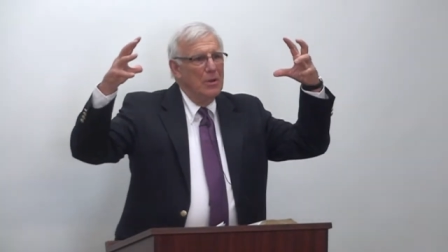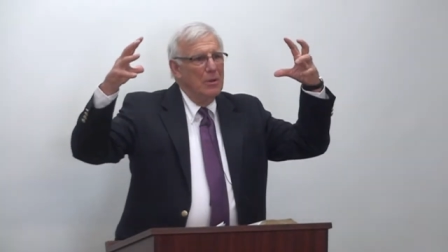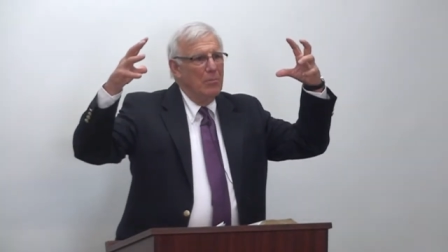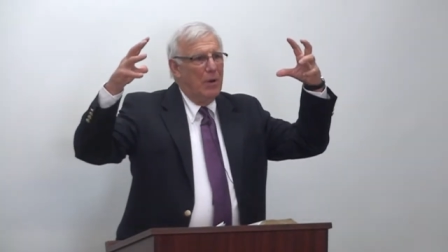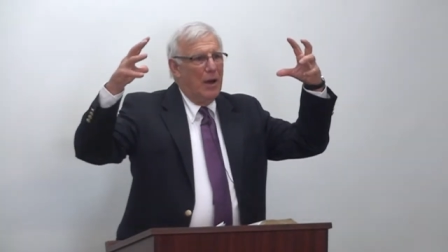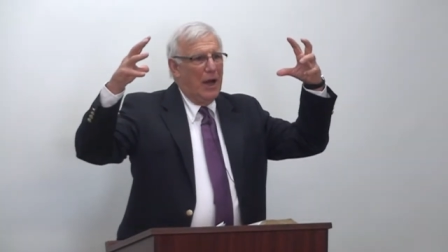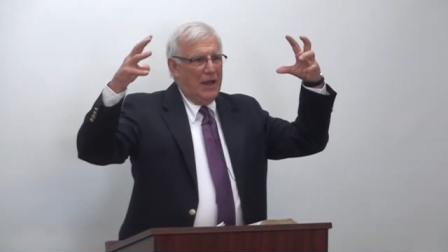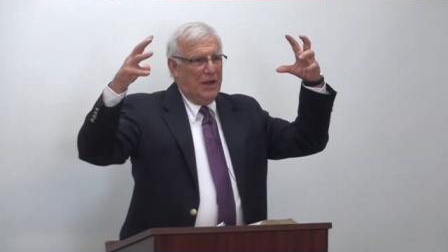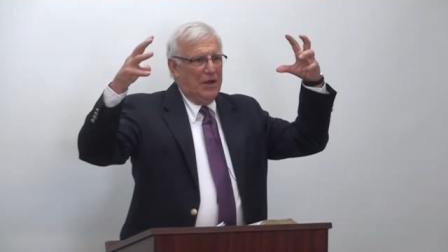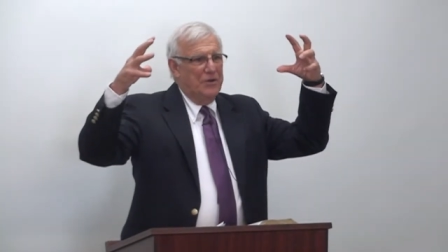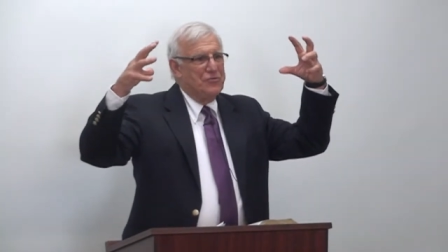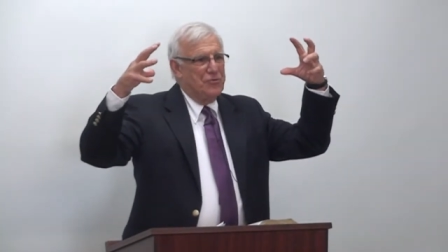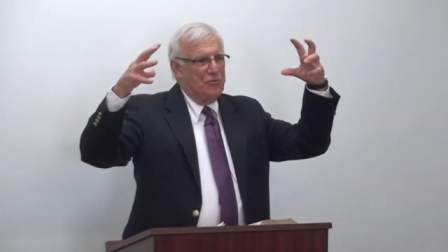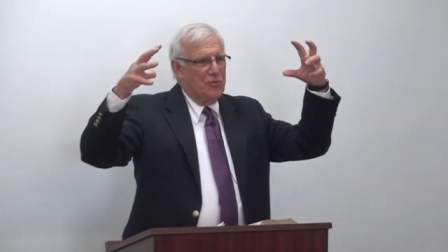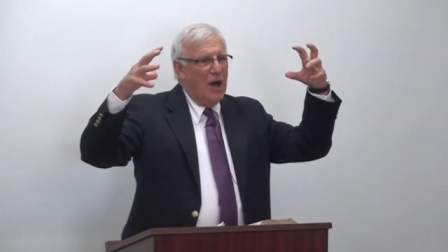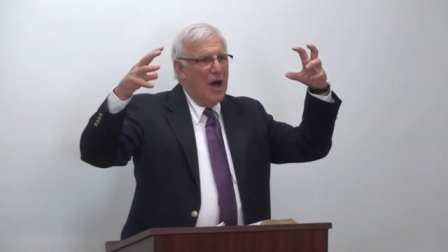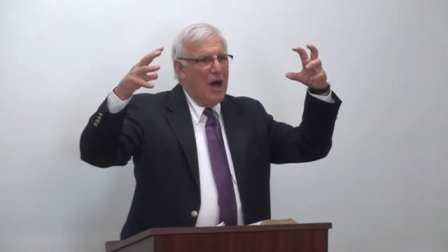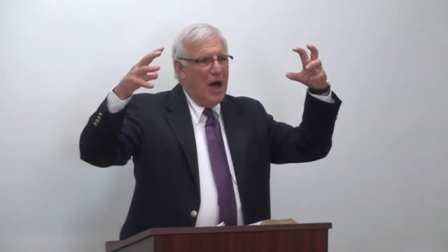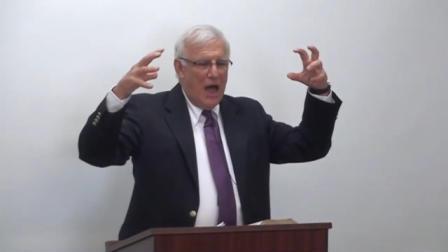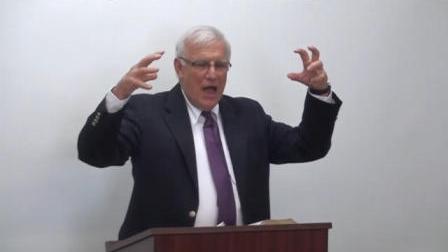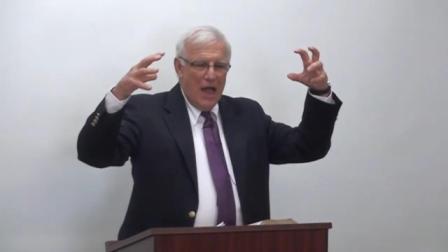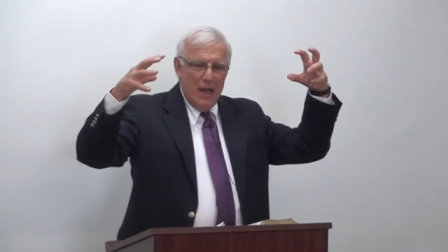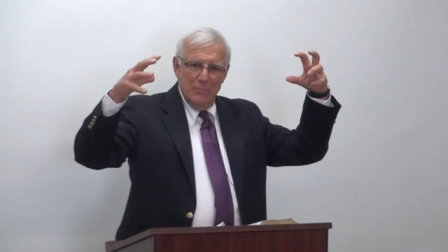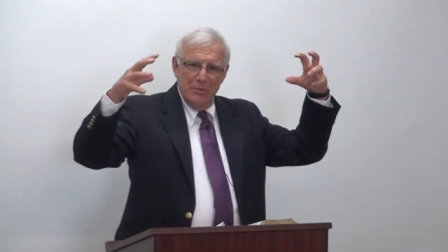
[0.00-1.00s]
by a
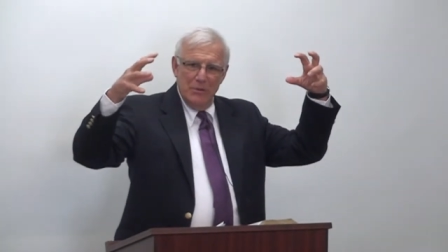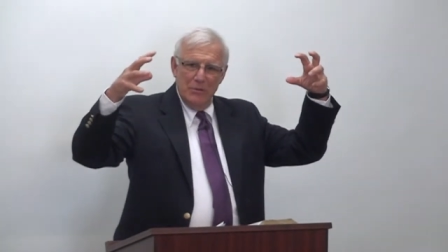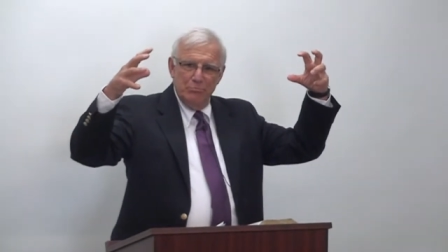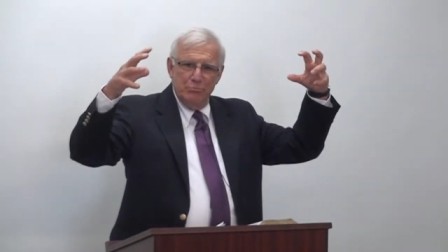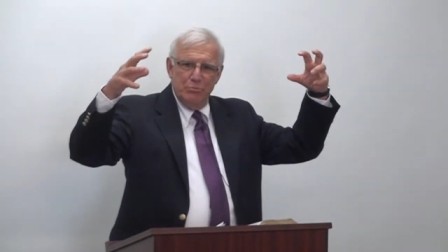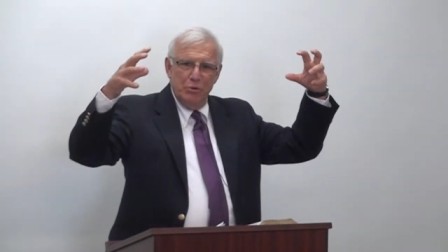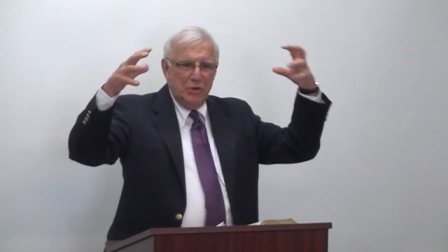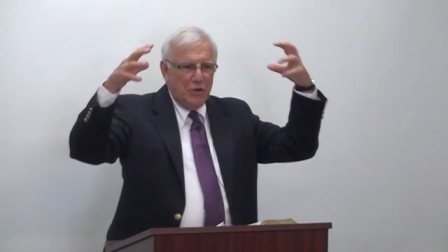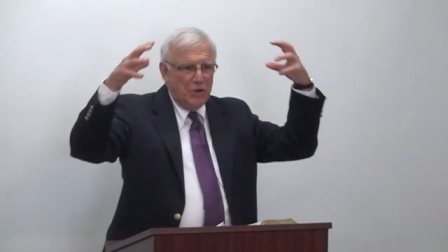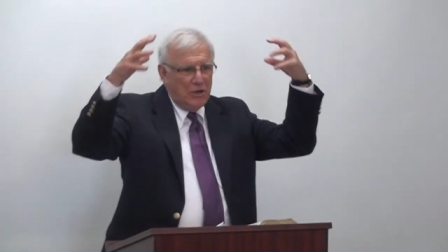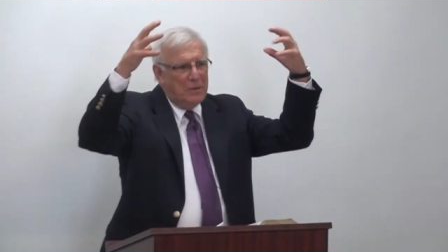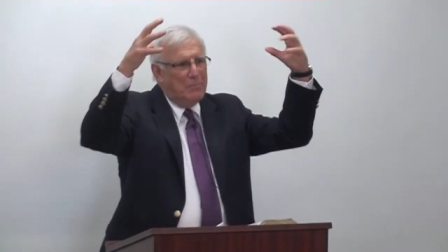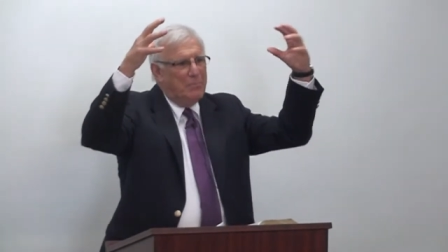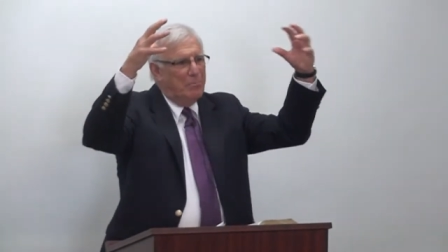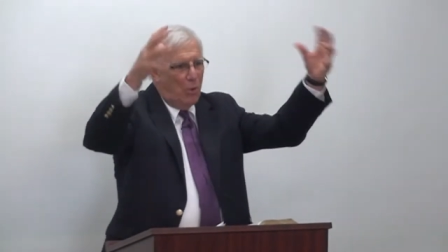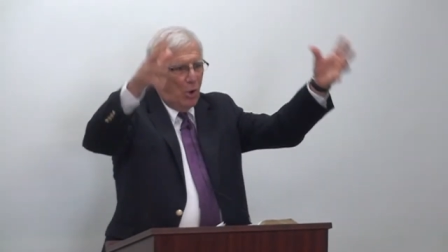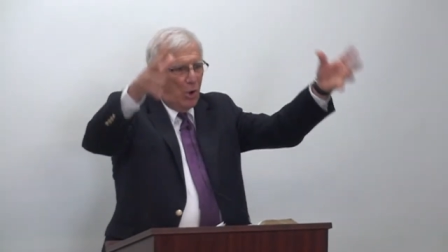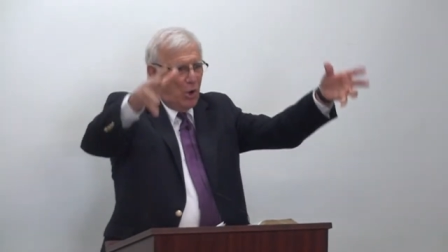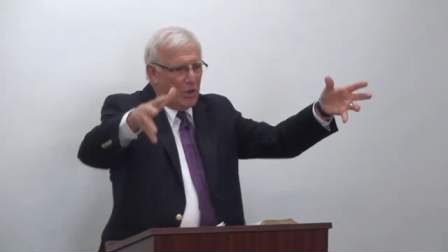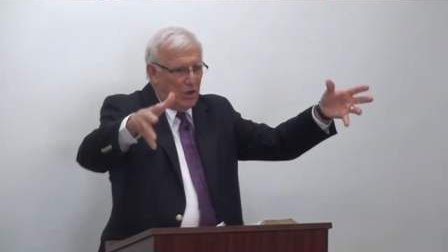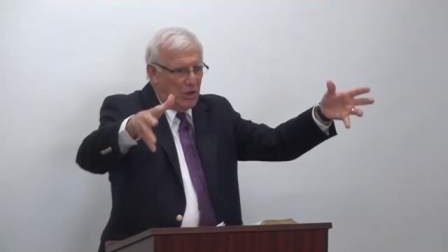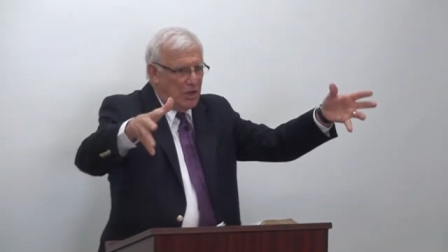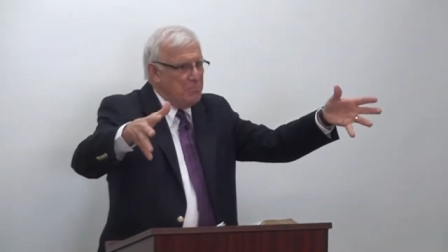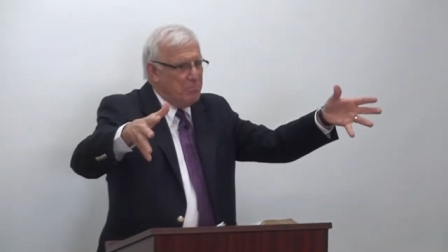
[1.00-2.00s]
tribe and put in a
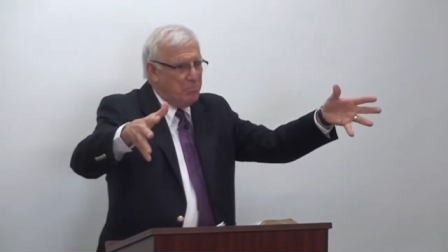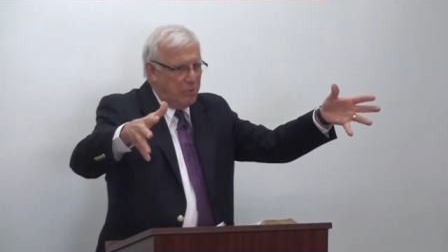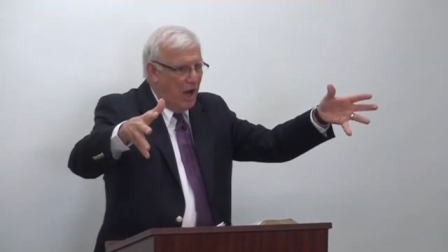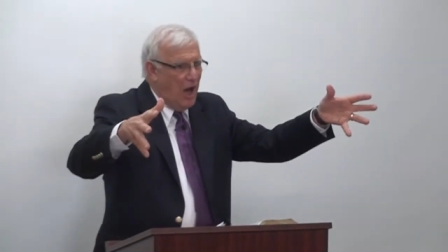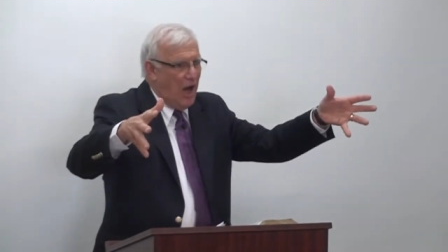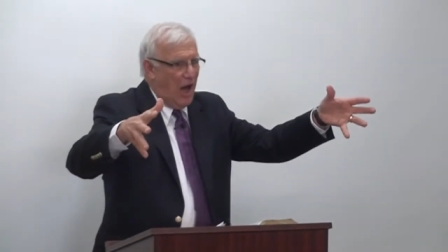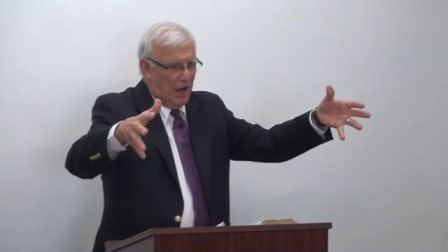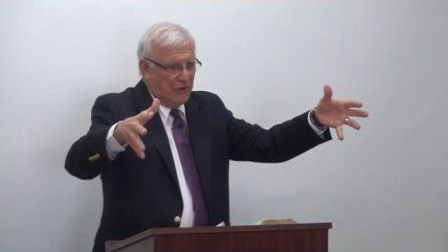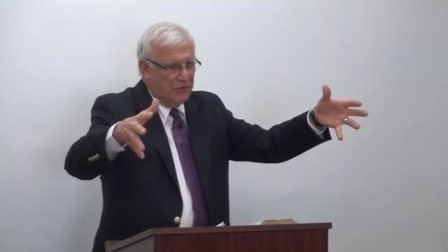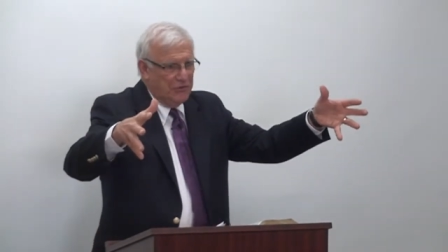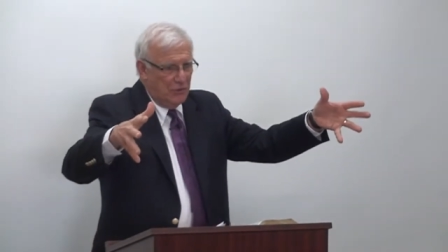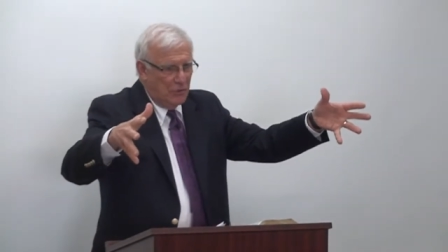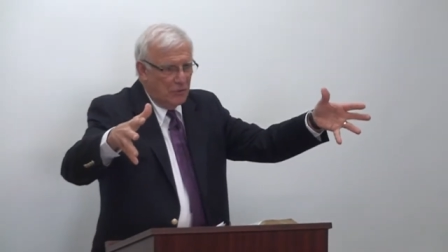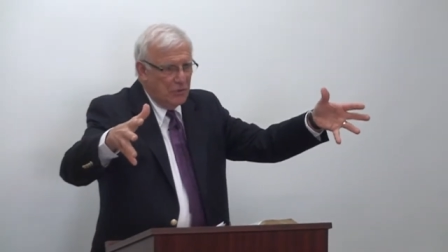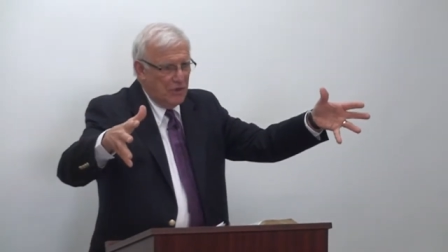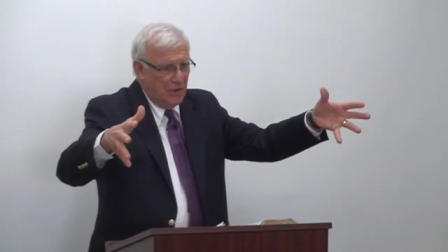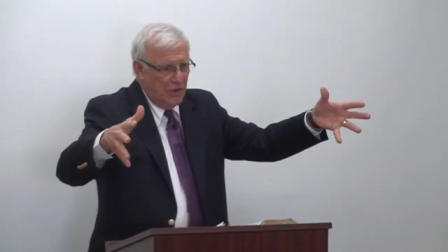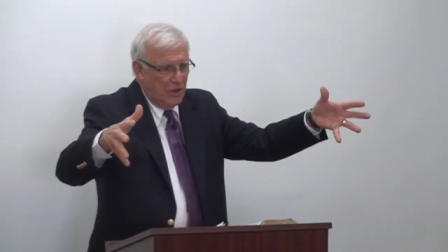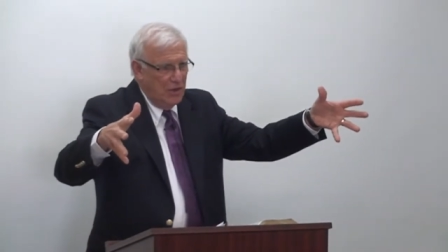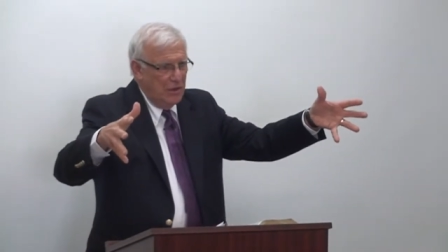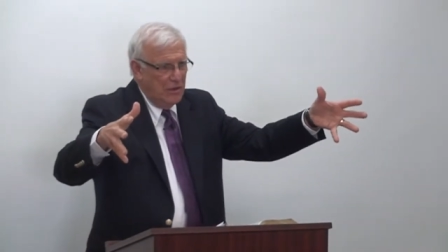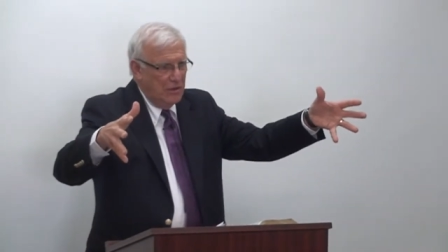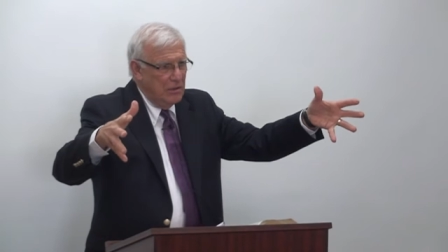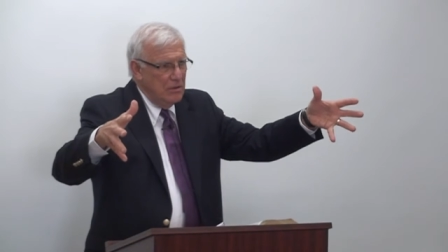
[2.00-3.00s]
boiling pot,
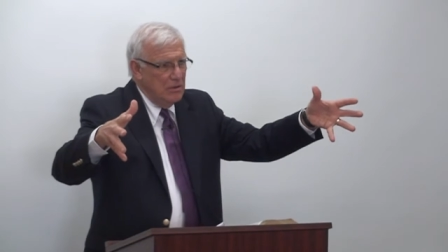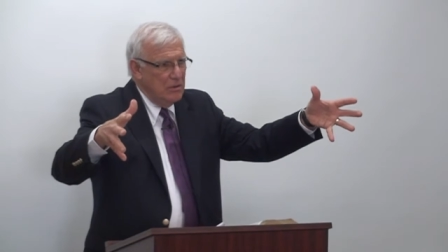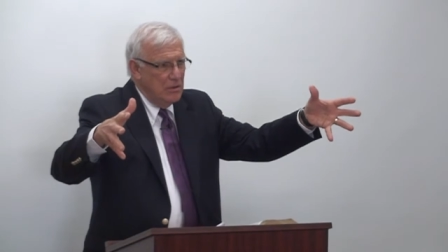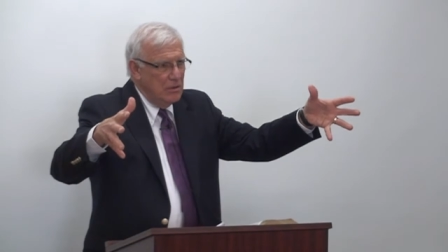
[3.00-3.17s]
okay?